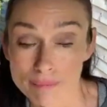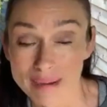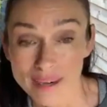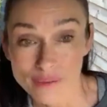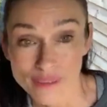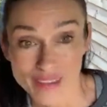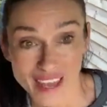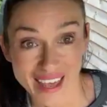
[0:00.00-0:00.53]

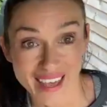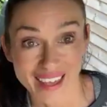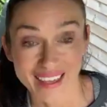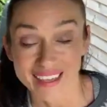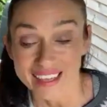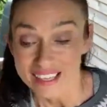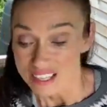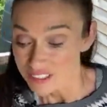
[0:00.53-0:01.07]
mouth
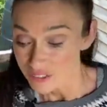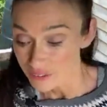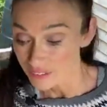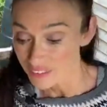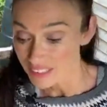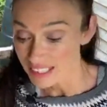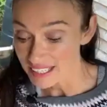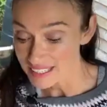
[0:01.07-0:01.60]
care.
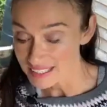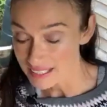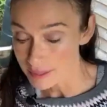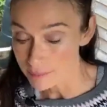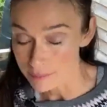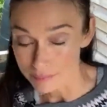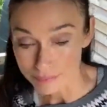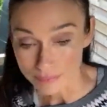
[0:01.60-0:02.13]
Another thing is